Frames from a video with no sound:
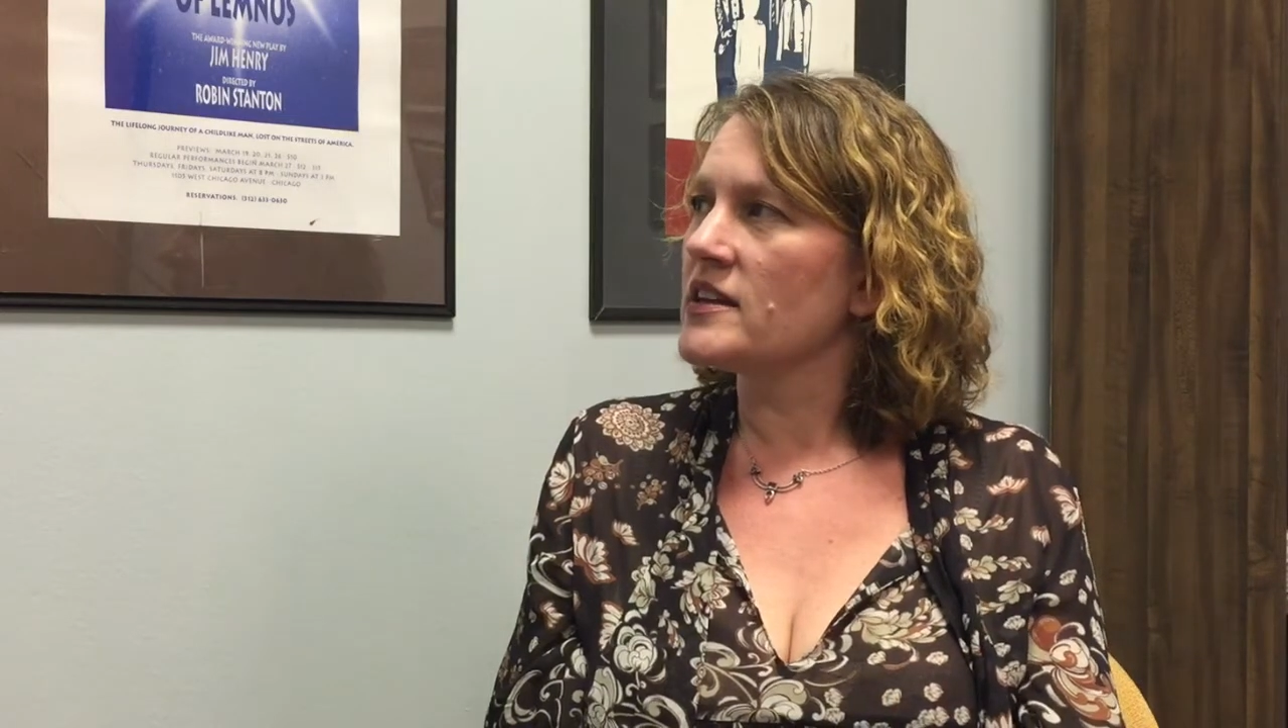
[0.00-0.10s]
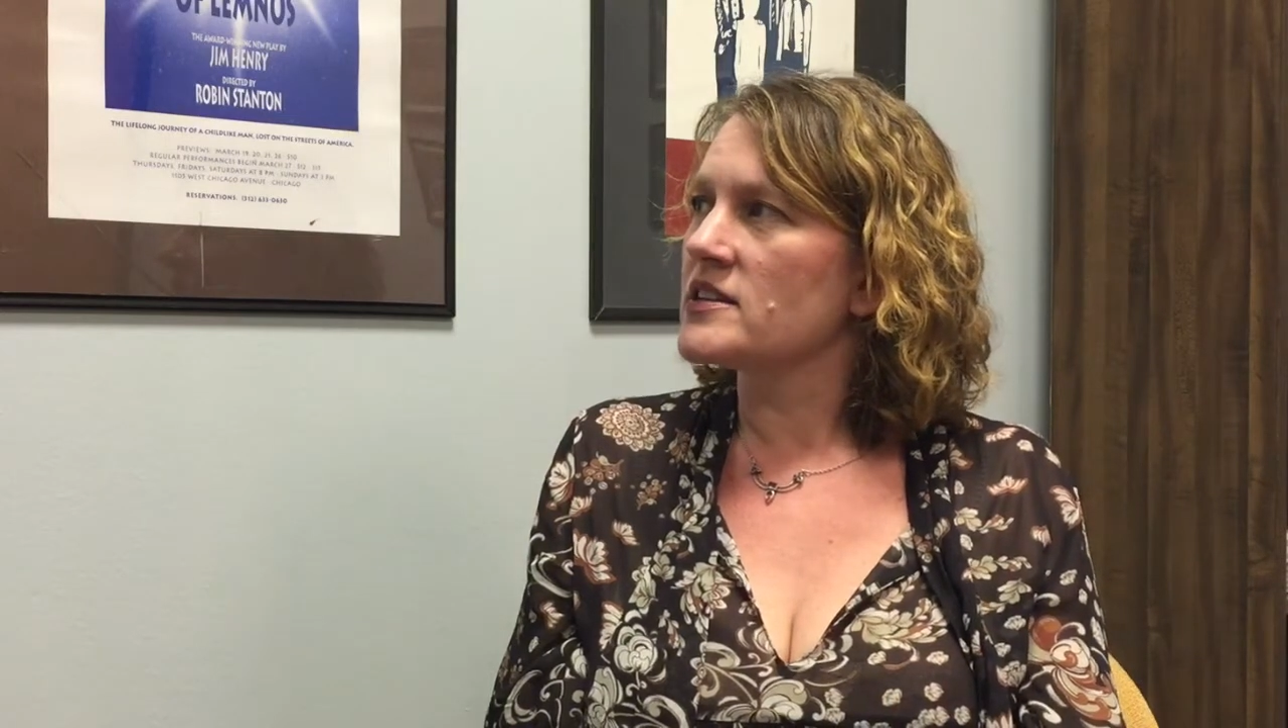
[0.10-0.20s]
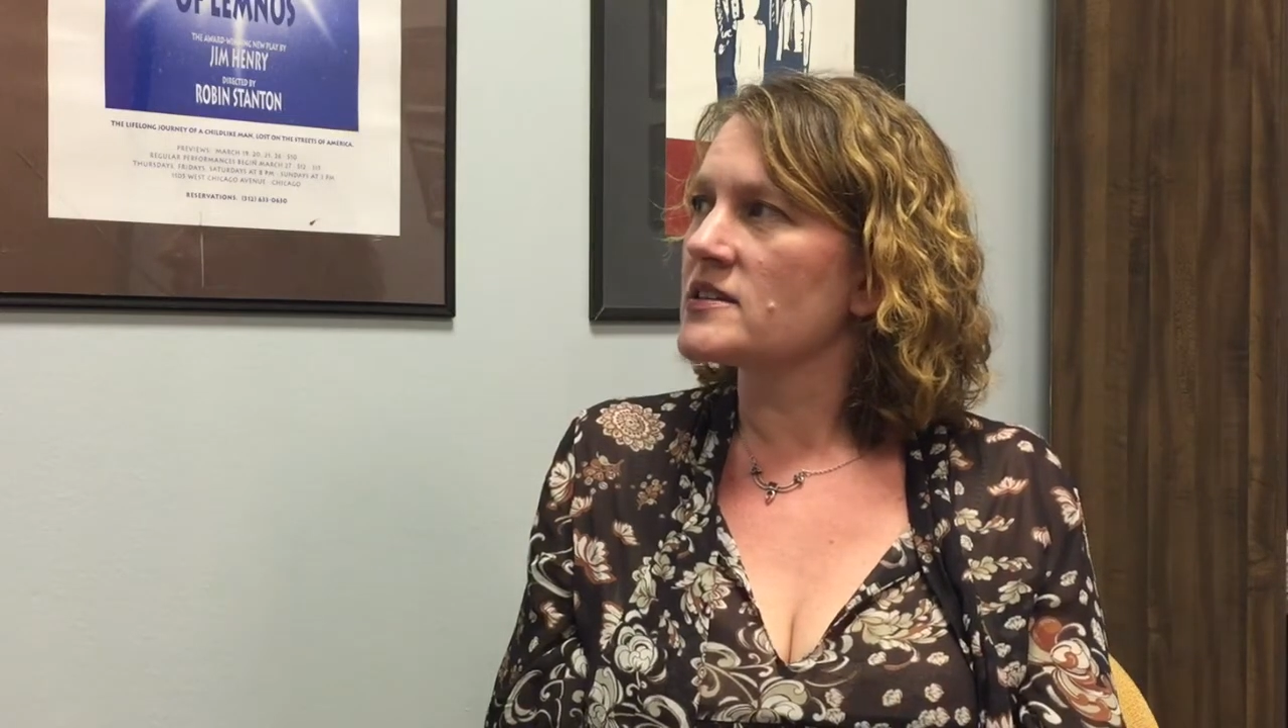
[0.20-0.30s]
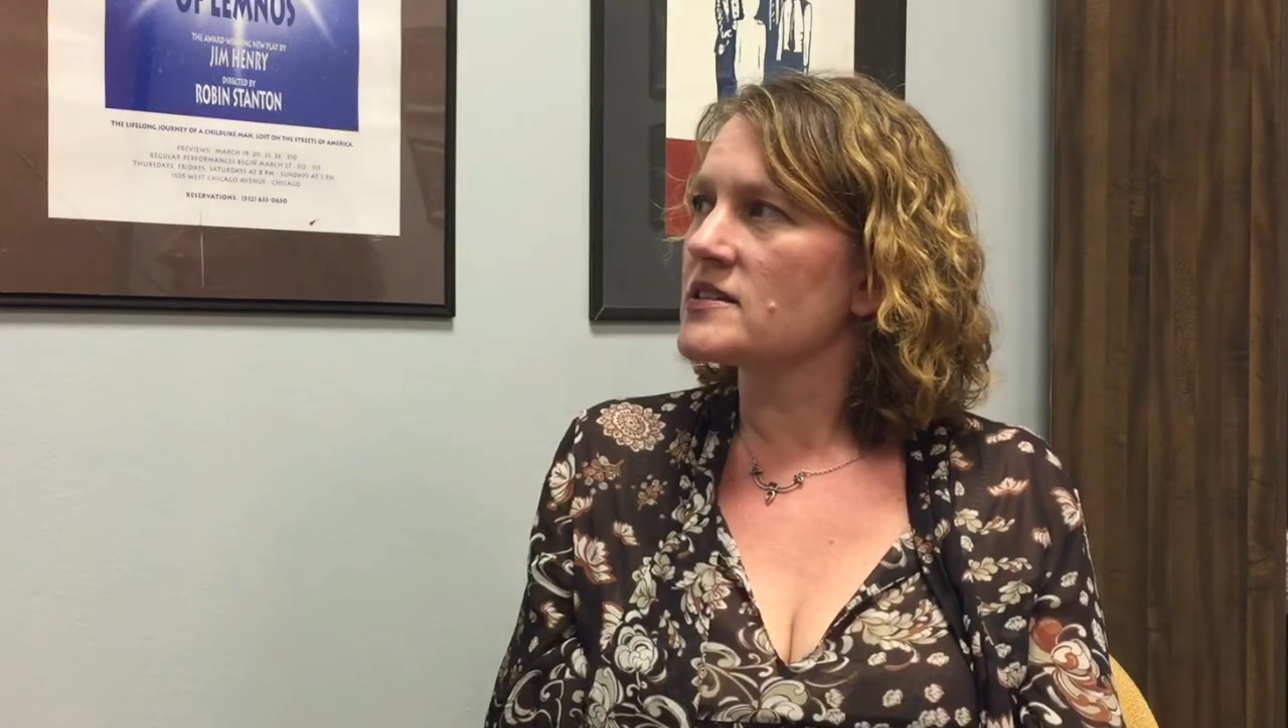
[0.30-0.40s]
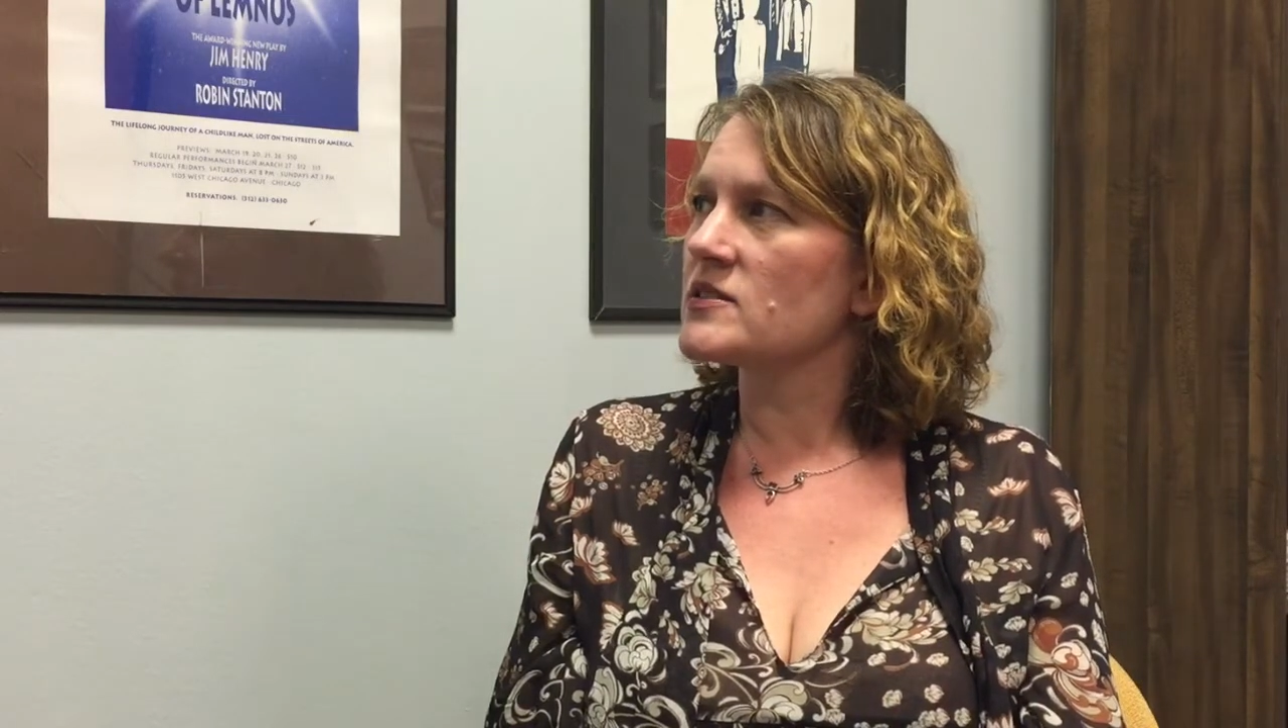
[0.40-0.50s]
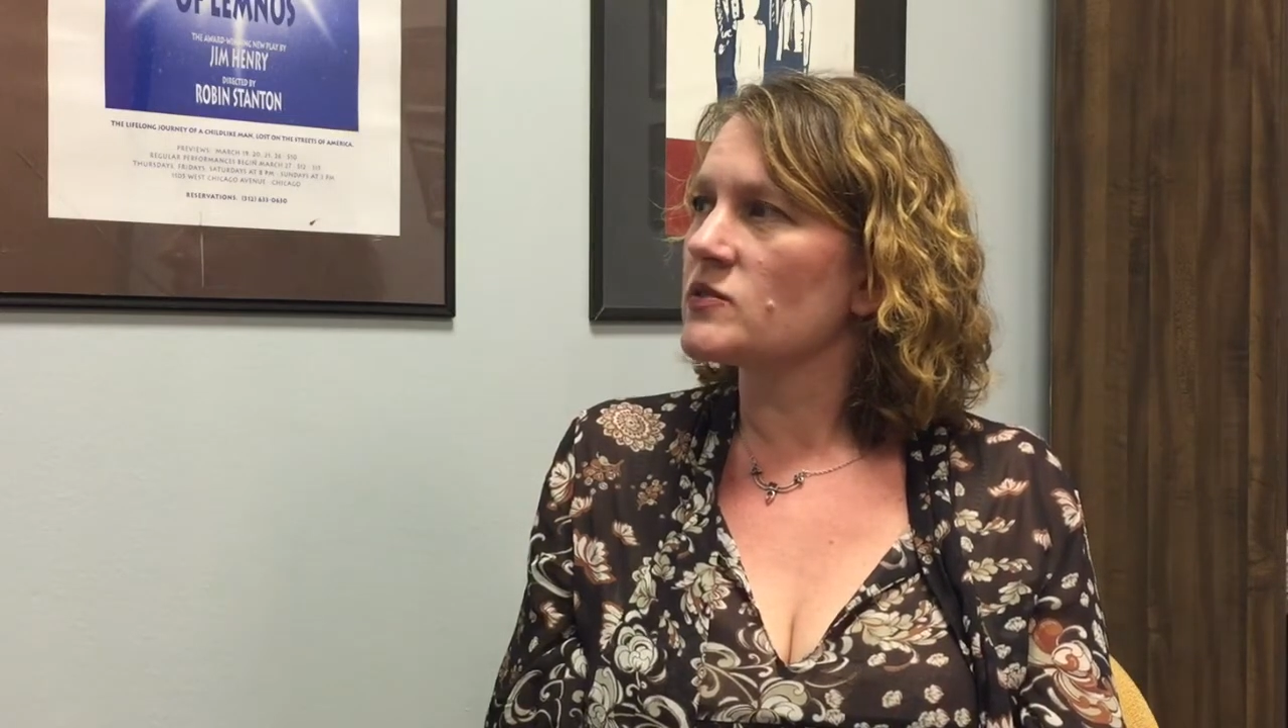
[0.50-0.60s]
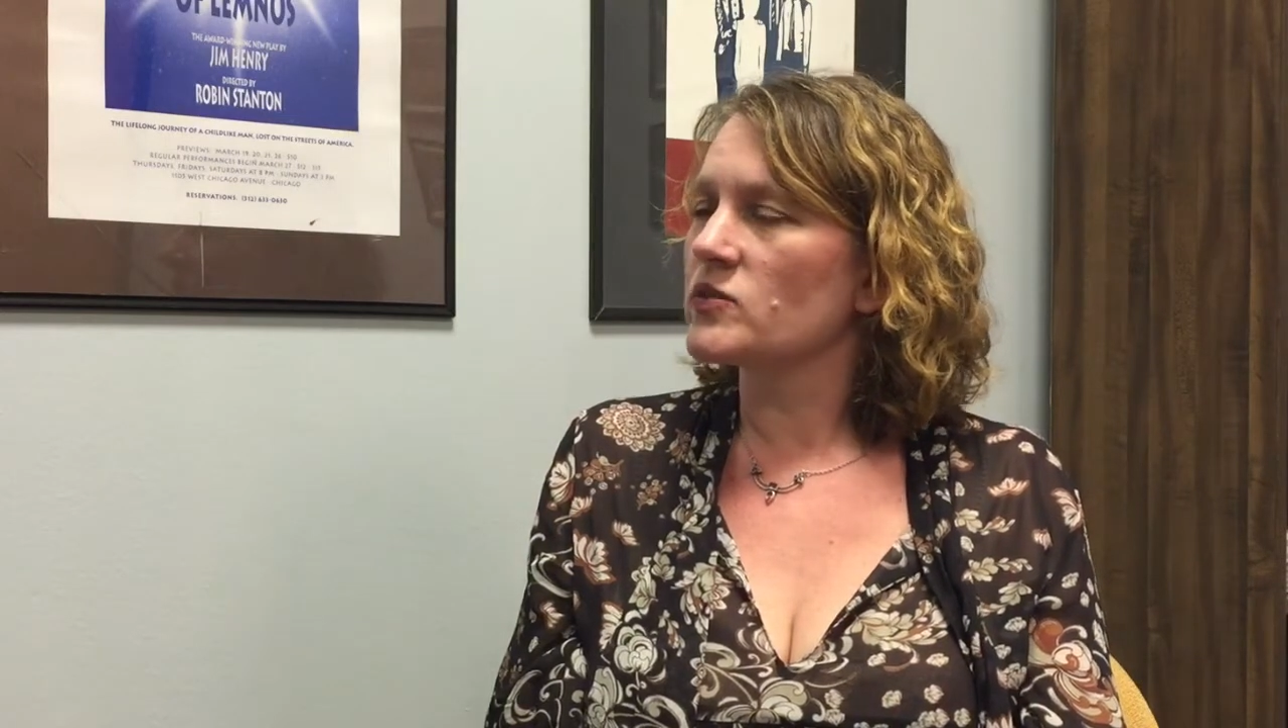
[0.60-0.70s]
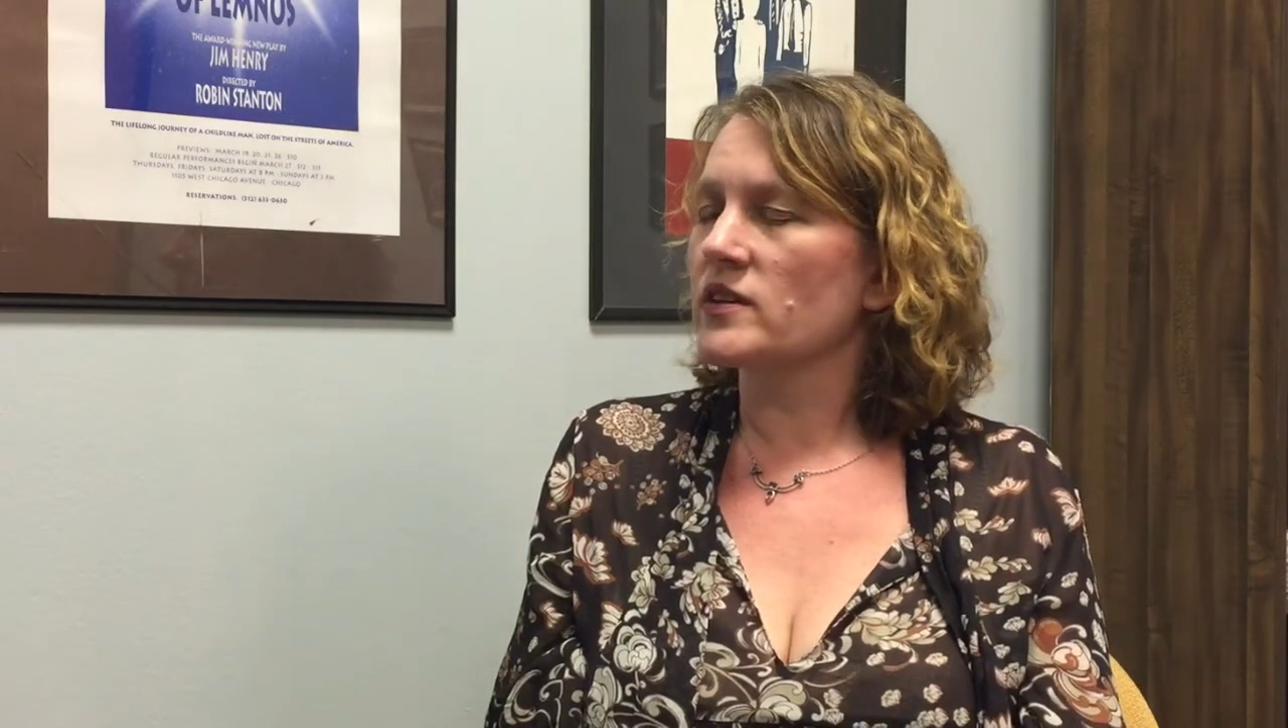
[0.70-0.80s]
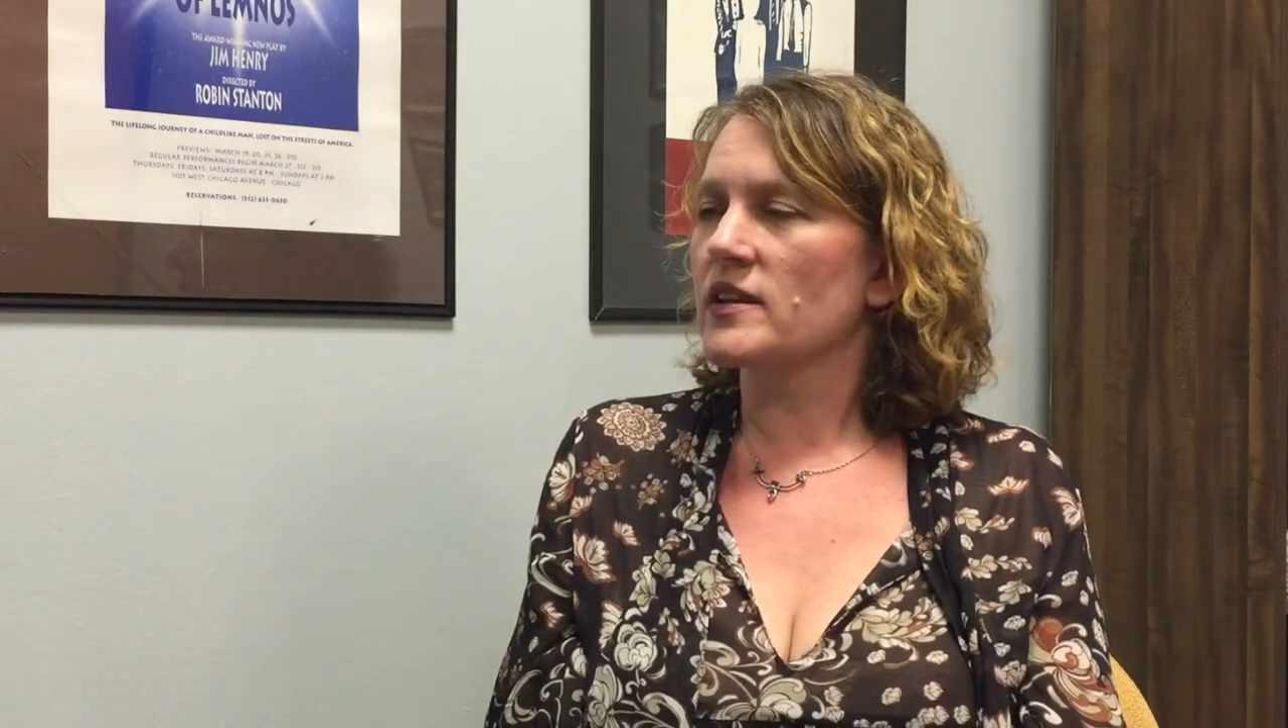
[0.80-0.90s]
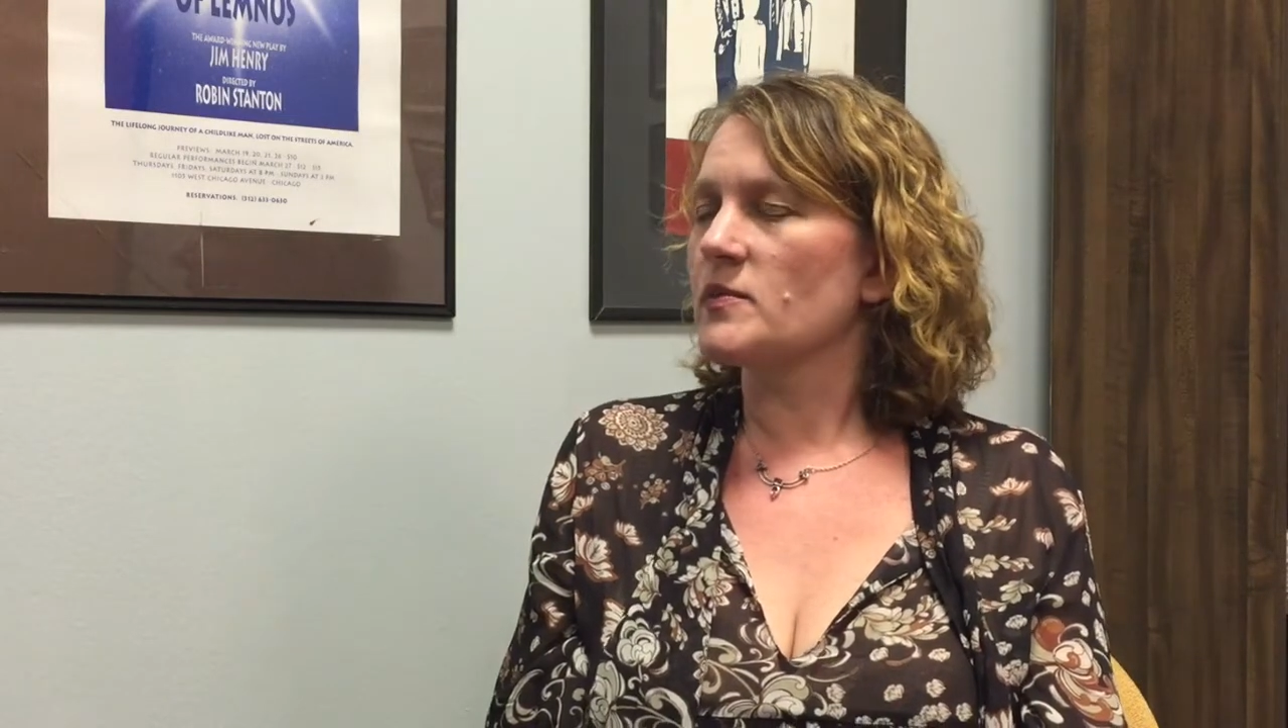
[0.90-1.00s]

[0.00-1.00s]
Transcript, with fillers: is really